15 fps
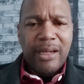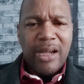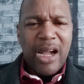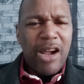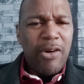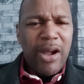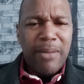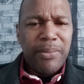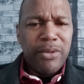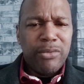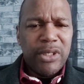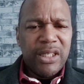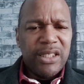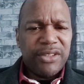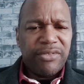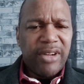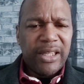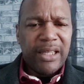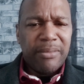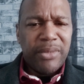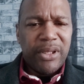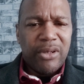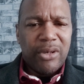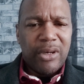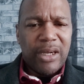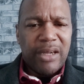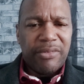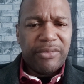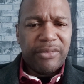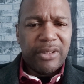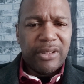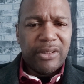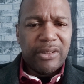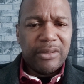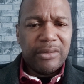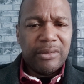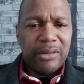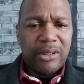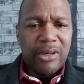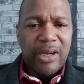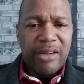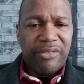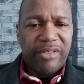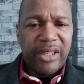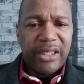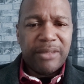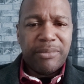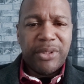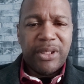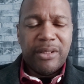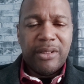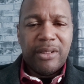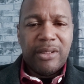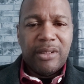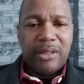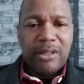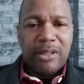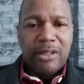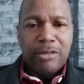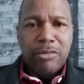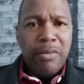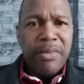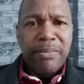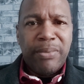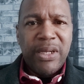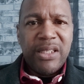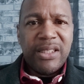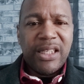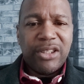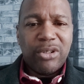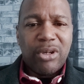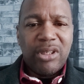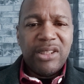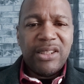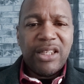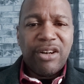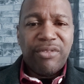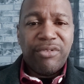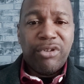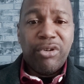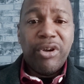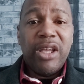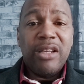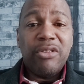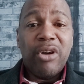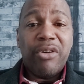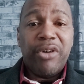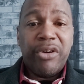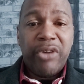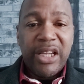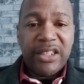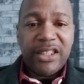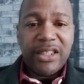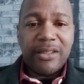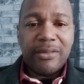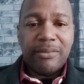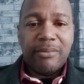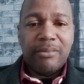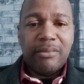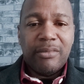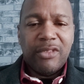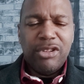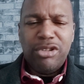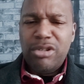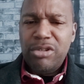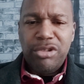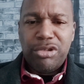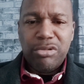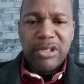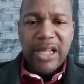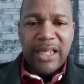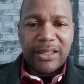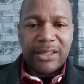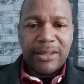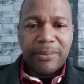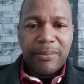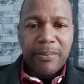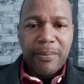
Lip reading: How happy will his father be, or her father be? Won't be pleased at all. Instead of growing, you're regressing. Don't do that.